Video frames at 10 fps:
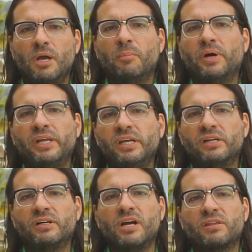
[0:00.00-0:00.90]
But
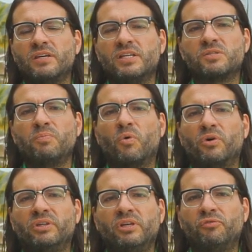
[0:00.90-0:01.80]
here, nothing is
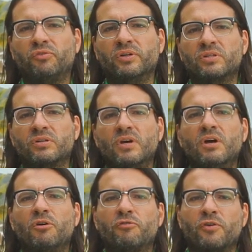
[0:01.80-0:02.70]
more different
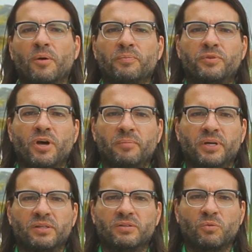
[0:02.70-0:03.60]
from
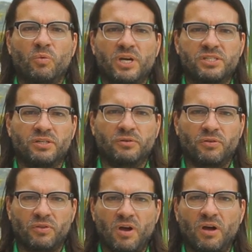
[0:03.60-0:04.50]
dominant Western
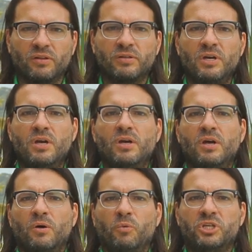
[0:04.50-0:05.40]
thought,
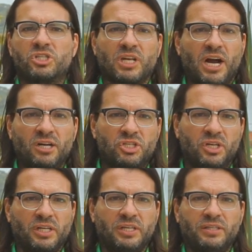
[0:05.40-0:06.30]
which
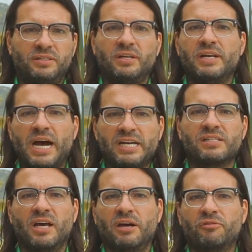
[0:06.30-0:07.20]
largely denies
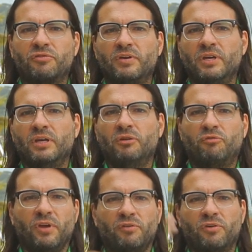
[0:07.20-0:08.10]
life in
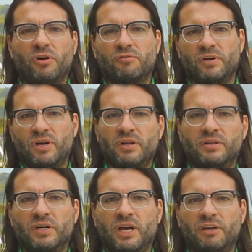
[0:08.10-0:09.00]
favor of
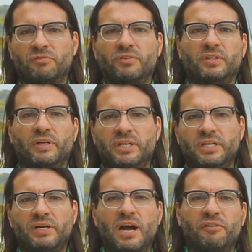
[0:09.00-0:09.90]
another life in the
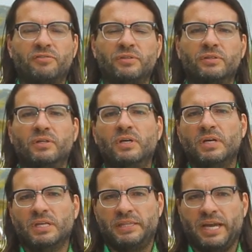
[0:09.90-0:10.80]
hereafter,
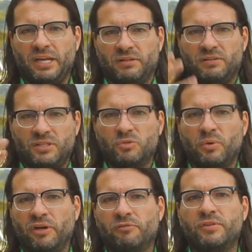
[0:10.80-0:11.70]
than this
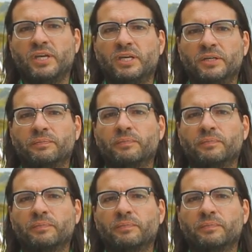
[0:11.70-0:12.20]
way of thinking.